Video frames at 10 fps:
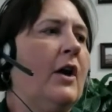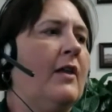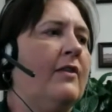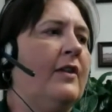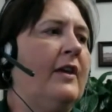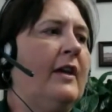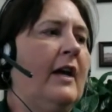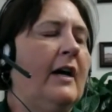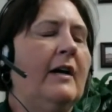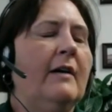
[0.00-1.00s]
the
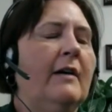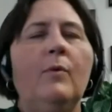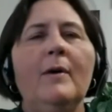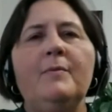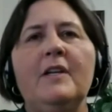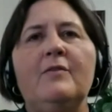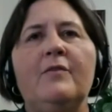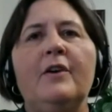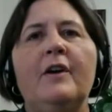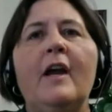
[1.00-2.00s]
website's very
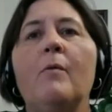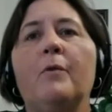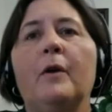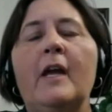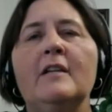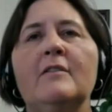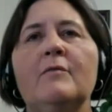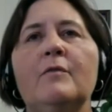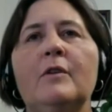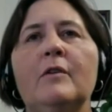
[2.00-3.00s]
helpful, and
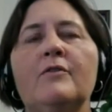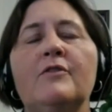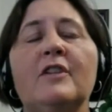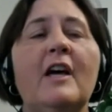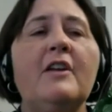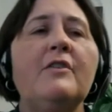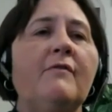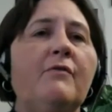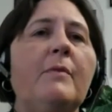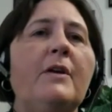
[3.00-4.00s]
there's a lot of good
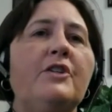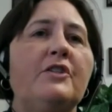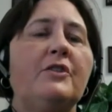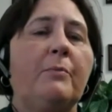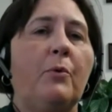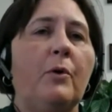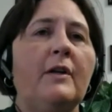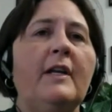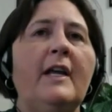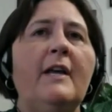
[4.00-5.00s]
information at
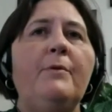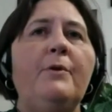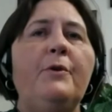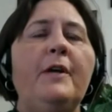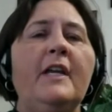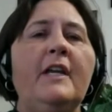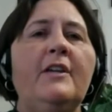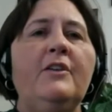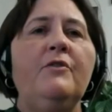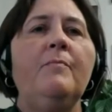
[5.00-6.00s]

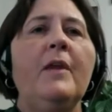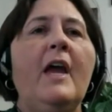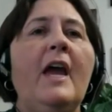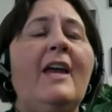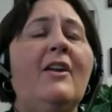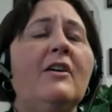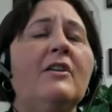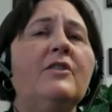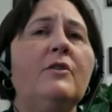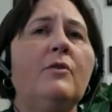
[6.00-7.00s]
support.apu.edu, and
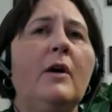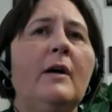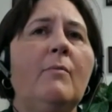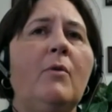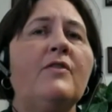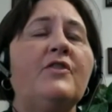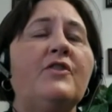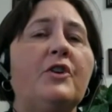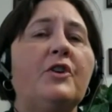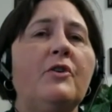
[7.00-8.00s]
also on the
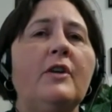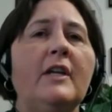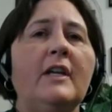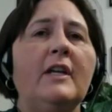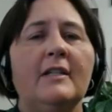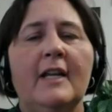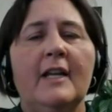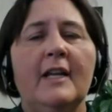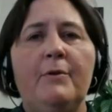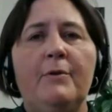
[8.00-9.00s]

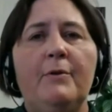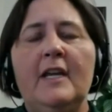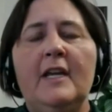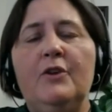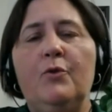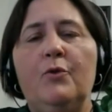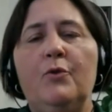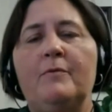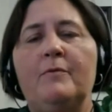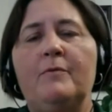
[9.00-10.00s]
security.apu.edu
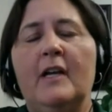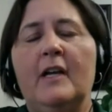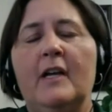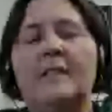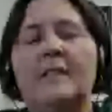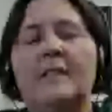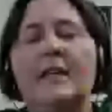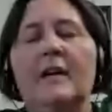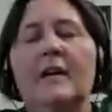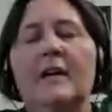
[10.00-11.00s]
website.
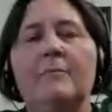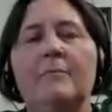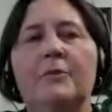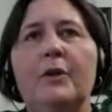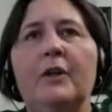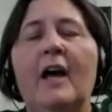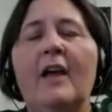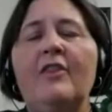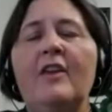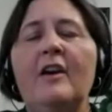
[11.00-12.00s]
Sean's put a
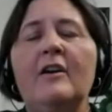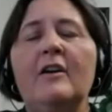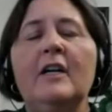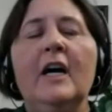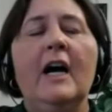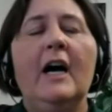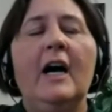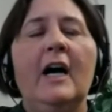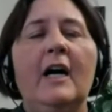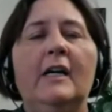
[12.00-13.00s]
lot there
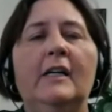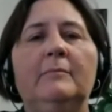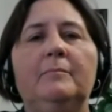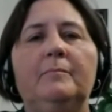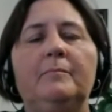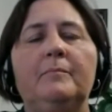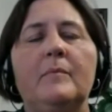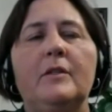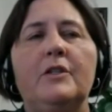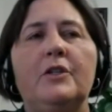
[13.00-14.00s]
um,
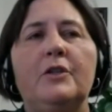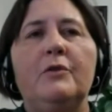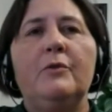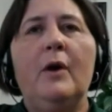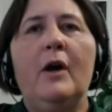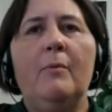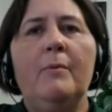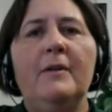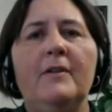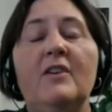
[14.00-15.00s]
to help us
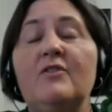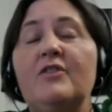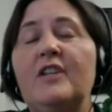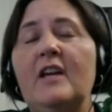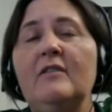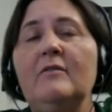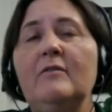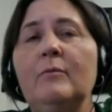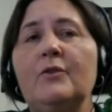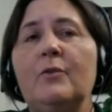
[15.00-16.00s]
understand
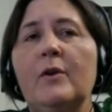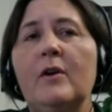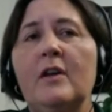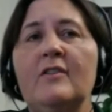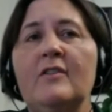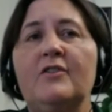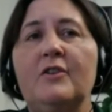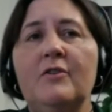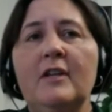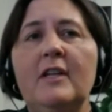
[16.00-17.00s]
what's going on in
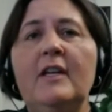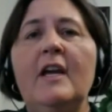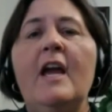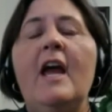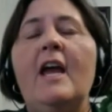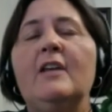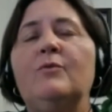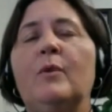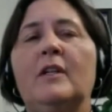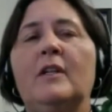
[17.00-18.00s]
security, as
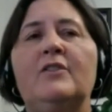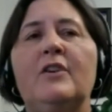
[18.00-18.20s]
well as